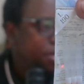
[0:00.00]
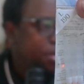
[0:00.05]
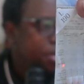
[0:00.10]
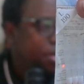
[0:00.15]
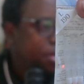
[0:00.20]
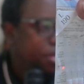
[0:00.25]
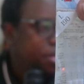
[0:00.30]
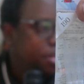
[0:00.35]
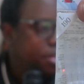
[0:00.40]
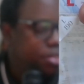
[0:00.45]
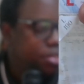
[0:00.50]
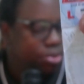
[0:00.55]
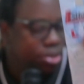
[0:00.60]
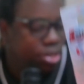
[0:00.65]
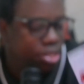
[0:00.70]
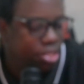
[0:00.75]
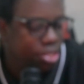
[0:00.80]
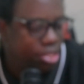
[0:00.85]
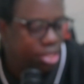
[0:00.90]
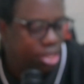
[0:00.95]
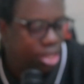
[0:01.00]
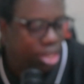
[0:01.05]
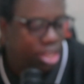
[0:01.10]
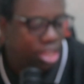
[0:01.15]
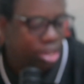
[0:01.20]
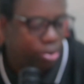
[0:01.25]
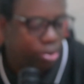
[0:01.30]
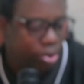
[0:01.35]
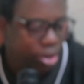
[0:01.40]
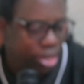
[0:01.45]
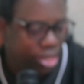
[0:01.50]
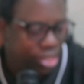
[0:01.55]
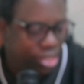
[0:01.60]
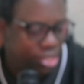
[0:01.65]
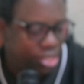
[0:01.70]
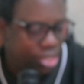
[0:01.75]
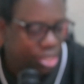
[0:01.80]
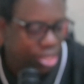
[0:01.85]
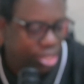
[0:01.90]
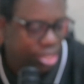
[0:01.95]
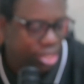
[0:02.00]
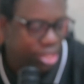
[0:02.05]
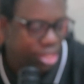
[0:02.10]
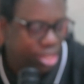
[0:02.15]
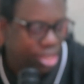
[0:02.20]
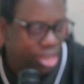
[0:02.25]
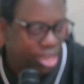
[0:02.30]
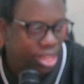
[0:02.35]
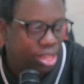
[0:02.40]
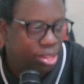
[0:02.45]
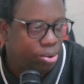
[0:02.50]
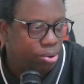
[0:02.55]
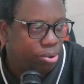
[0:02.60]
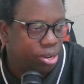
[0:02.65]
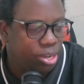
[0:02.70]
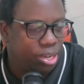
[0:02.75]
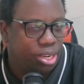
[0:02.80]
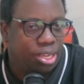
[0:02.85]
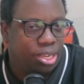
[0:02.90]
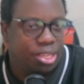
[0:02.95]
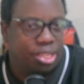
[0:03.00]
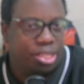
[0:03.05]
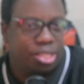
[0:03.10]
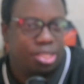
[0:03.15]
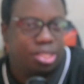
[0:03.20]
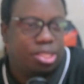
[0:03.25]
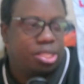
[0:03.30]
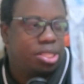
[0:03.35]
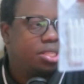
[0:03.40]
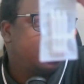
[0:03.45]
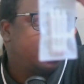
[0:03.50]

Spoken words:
This one is clear white, and then the other one is